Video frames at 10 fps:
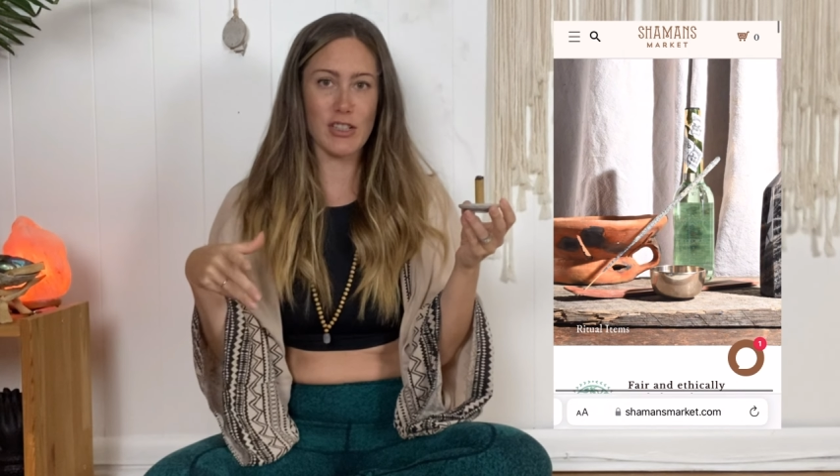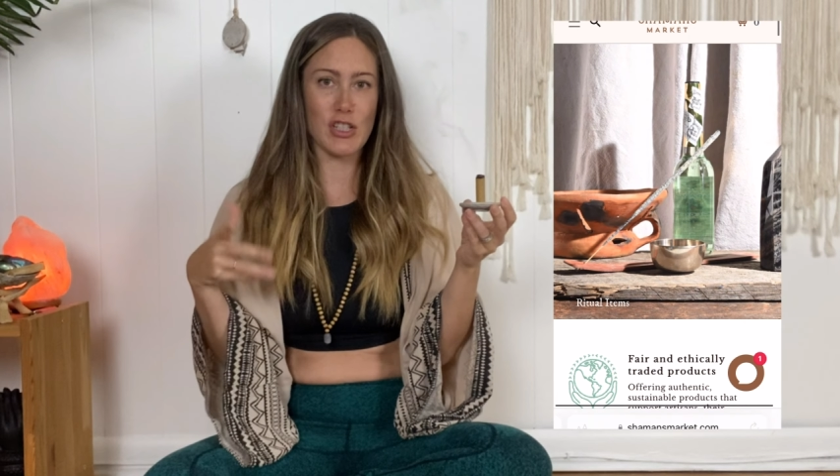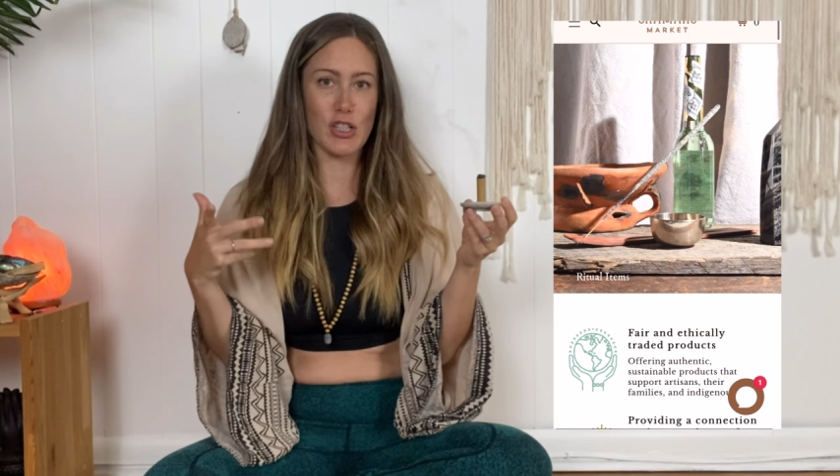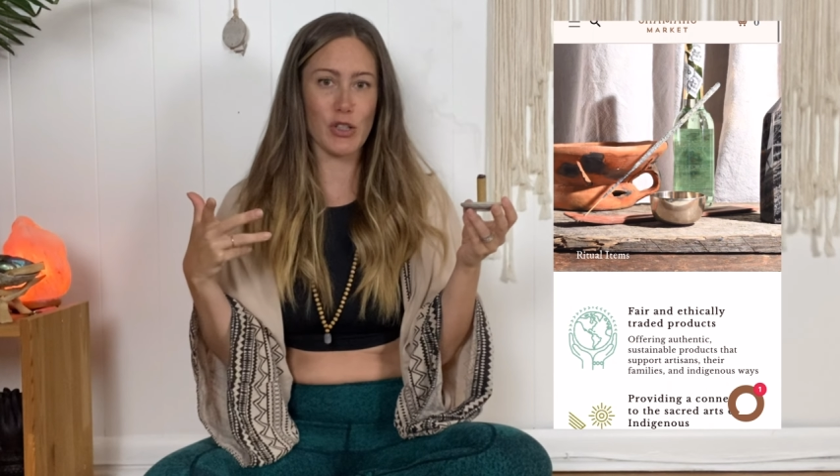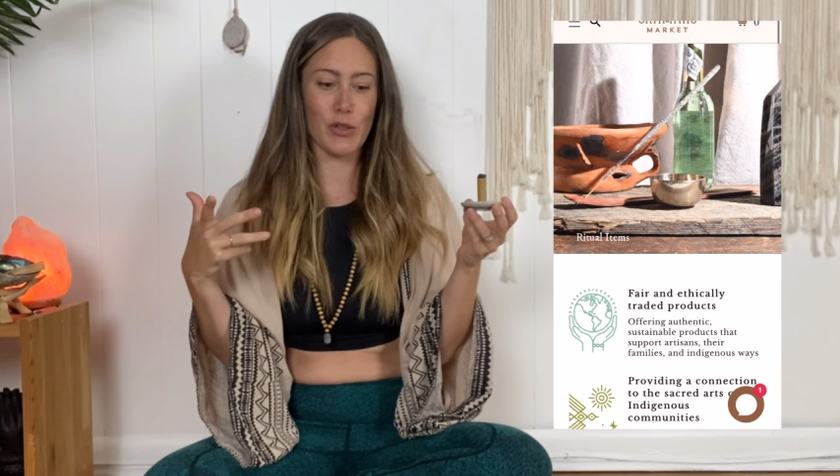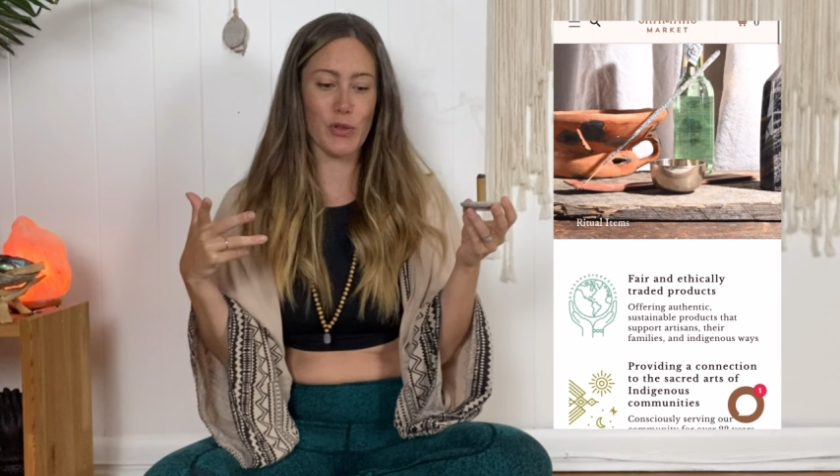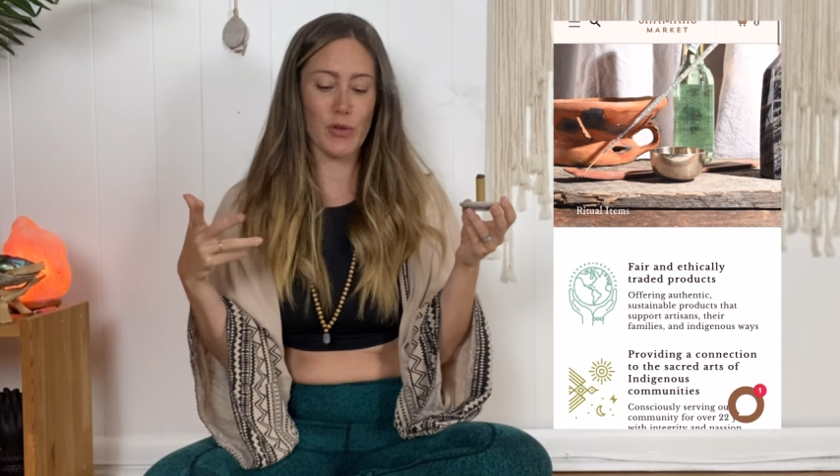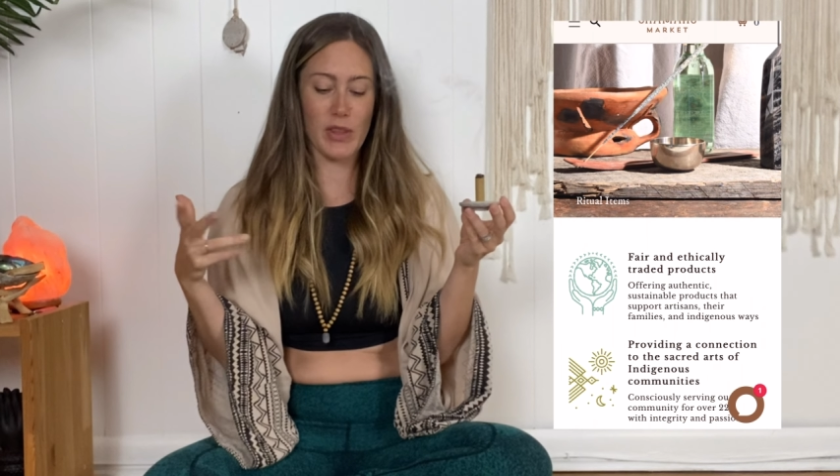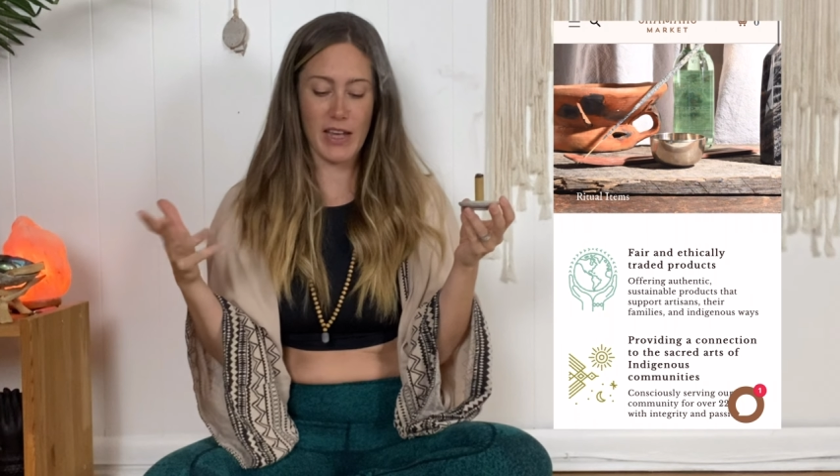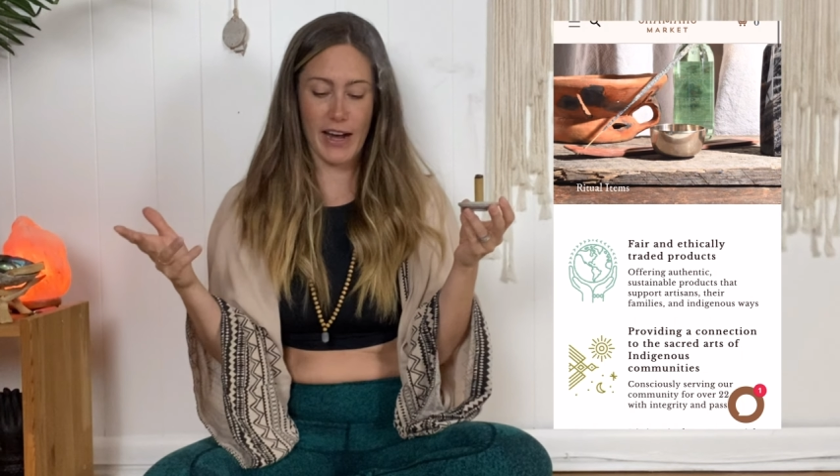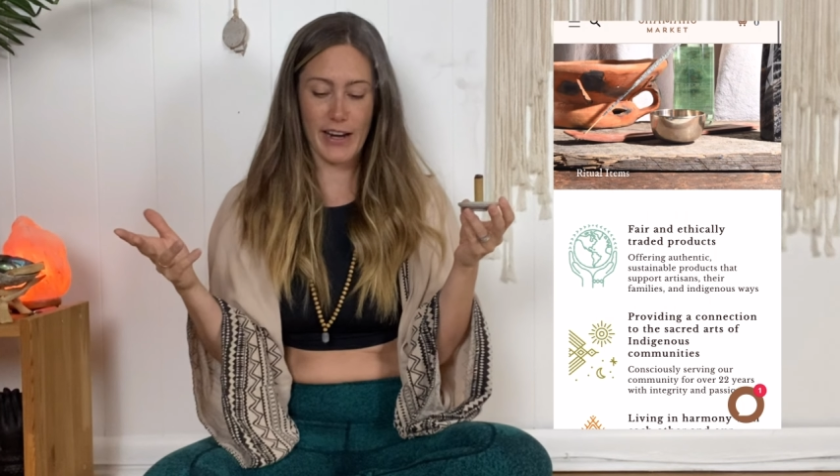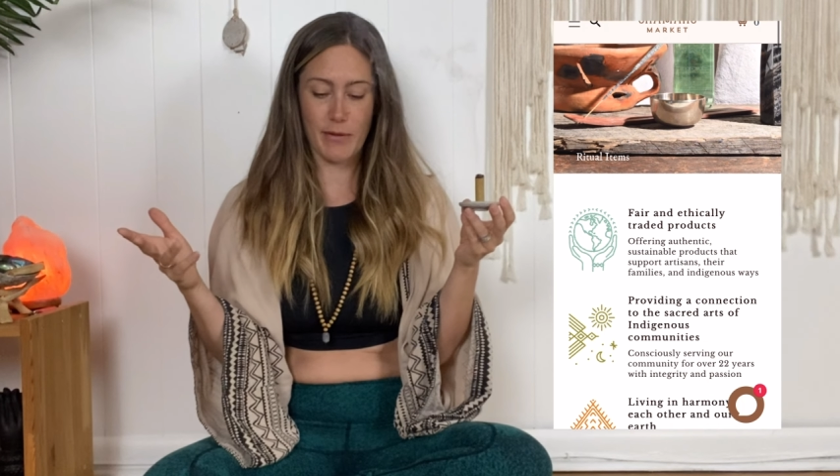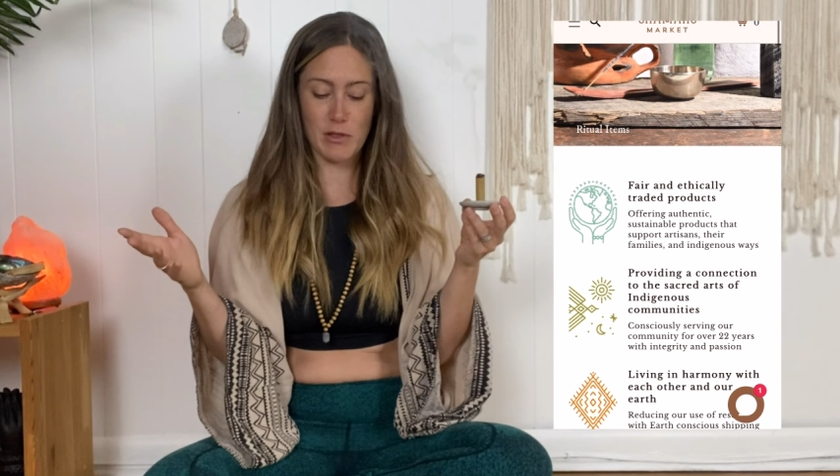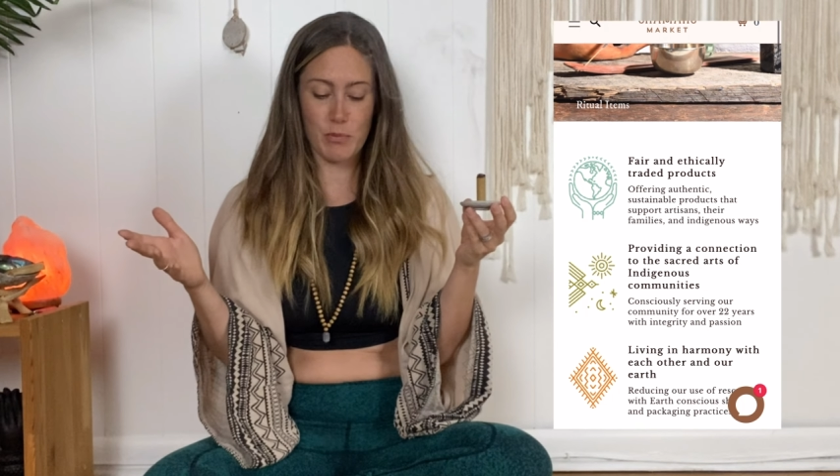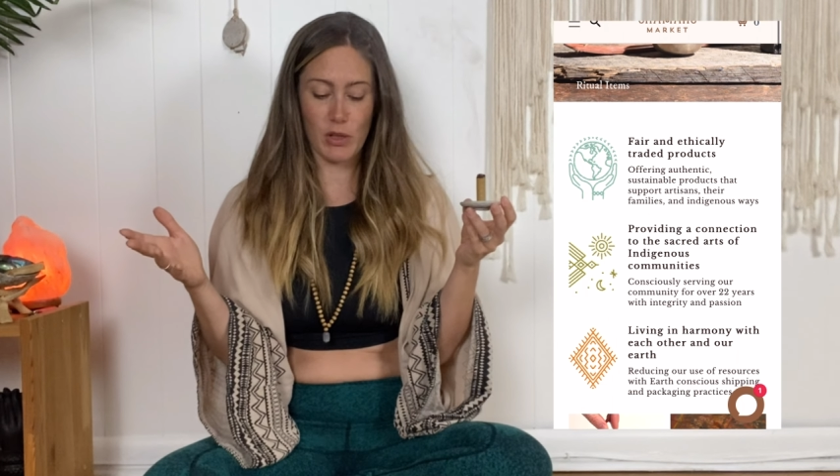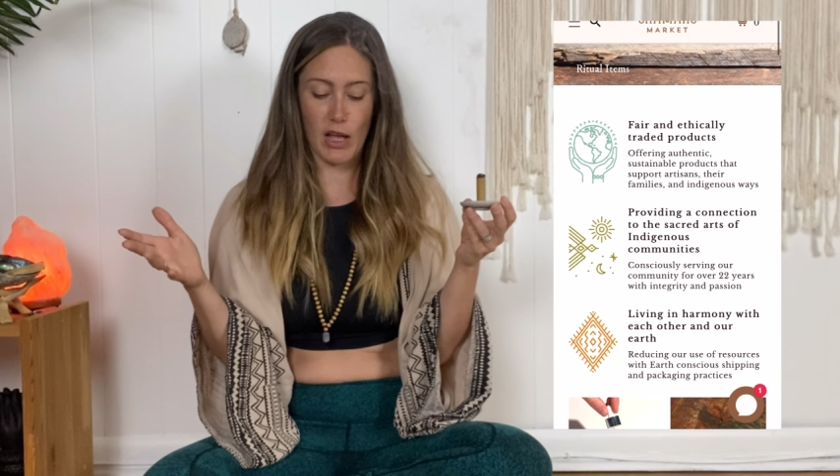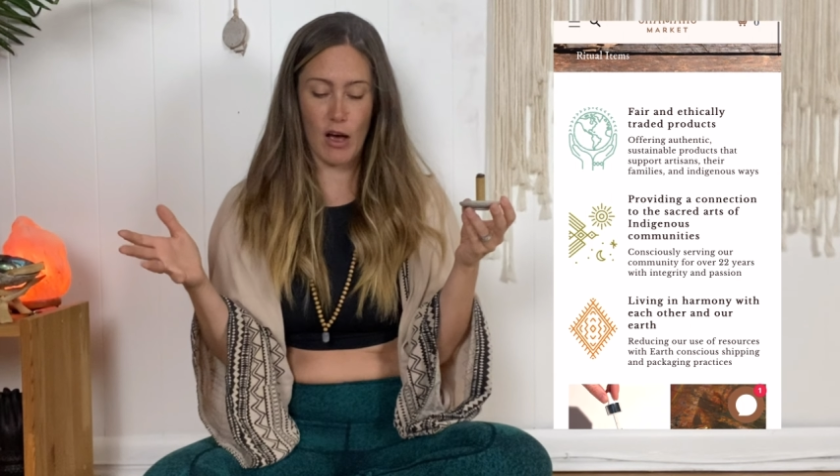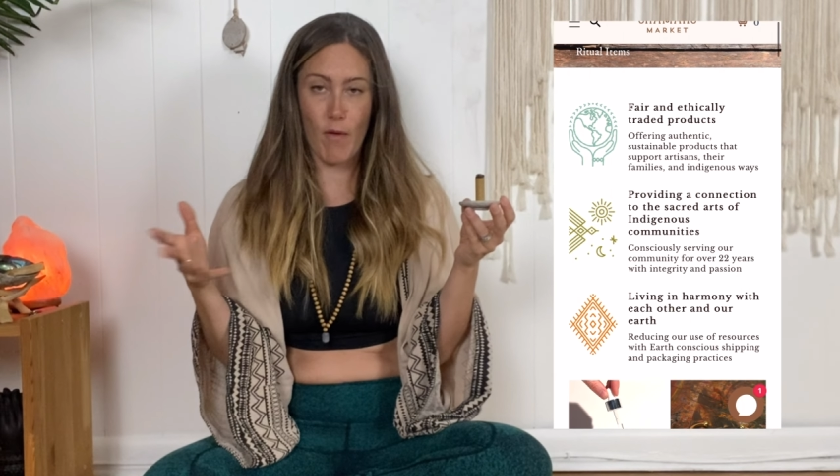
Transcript: to the items below.